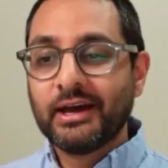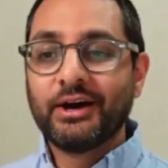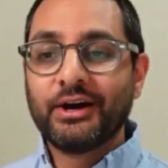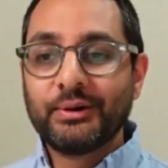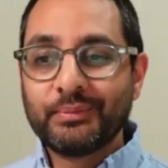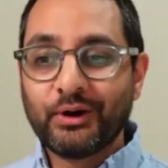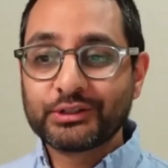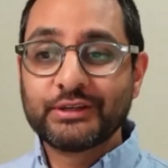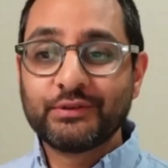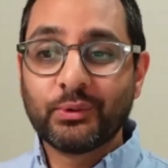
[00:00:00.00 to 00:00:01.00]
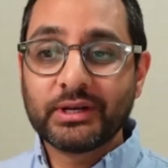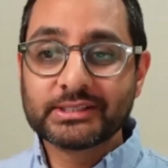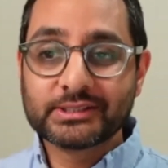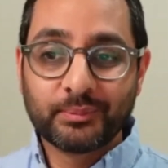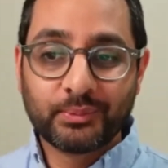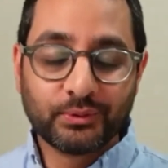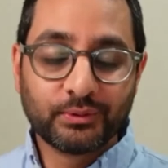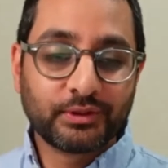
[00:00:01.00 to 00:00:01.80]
I'll just give you one example.